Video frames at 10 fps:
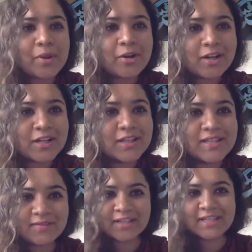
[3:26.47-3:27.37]
popular
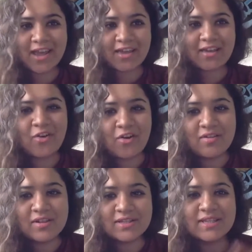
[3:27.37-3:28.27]
in civic tech
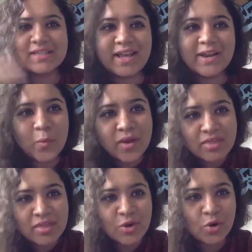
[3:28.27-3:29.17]
called design
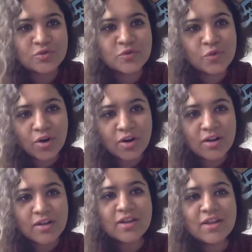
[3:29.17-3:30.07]
with, not for.